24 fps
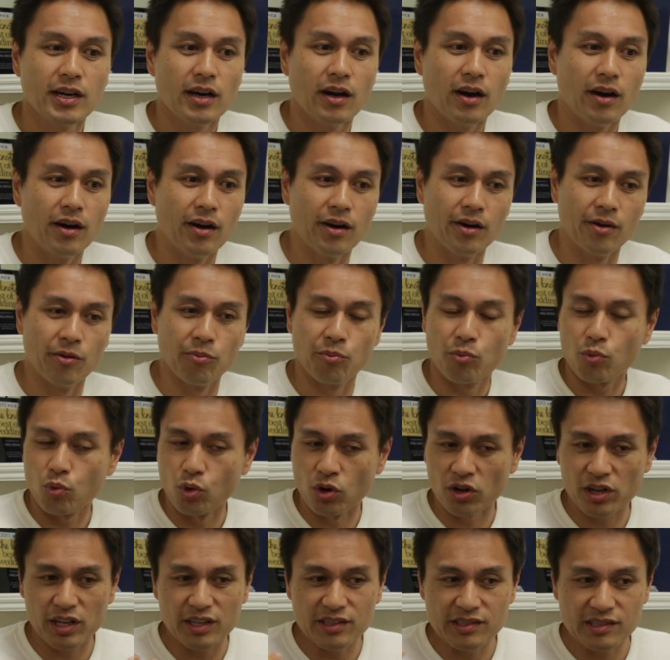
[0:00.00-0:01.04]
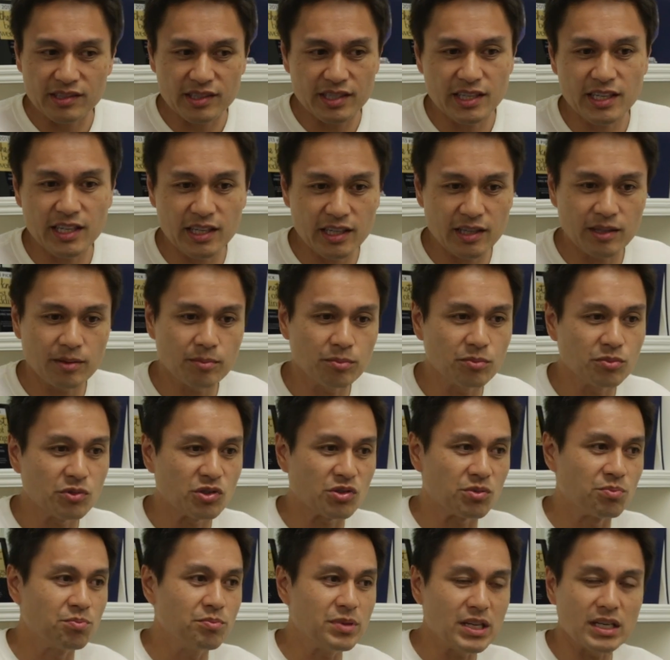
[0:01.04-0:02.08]
Work as
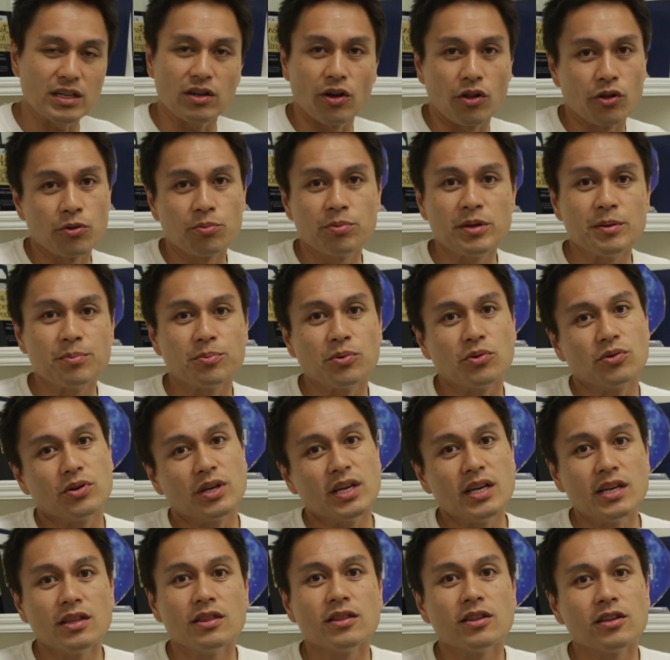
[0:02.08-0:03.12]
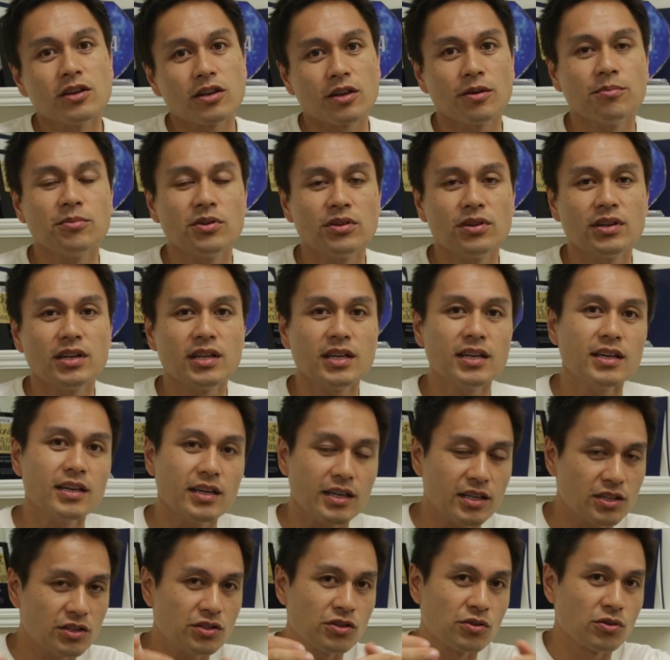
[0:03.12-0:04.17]
teams, meet other people in the community,
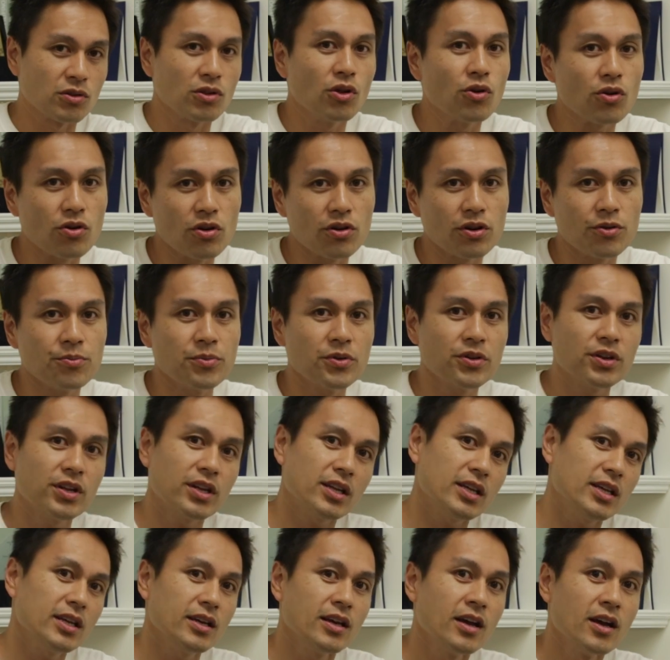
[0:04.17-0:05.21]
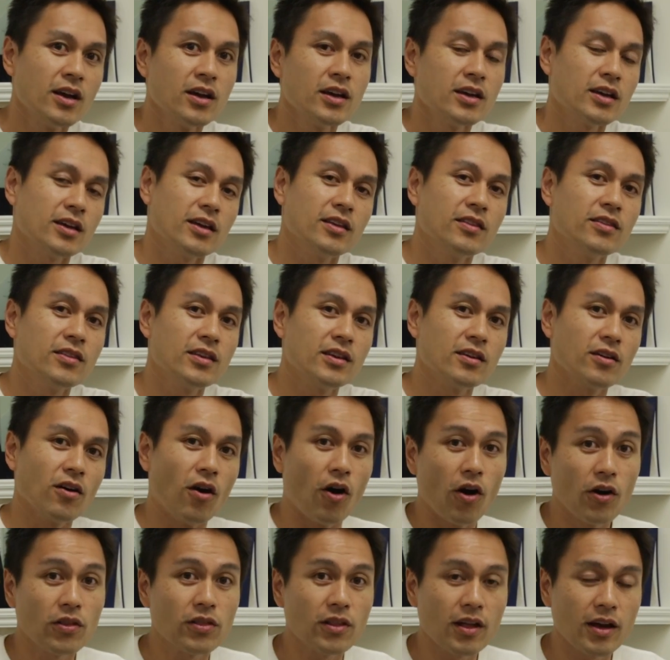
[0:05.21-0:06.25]
in your local community, in the
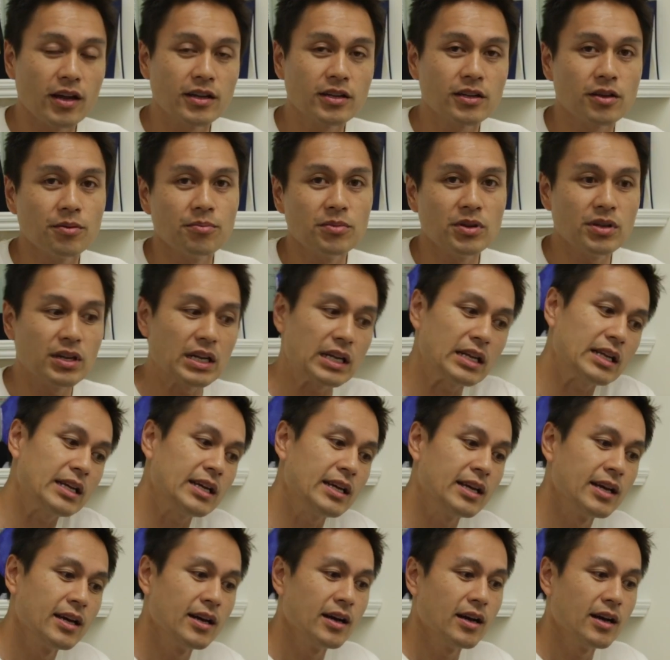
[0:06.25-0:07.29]
online community,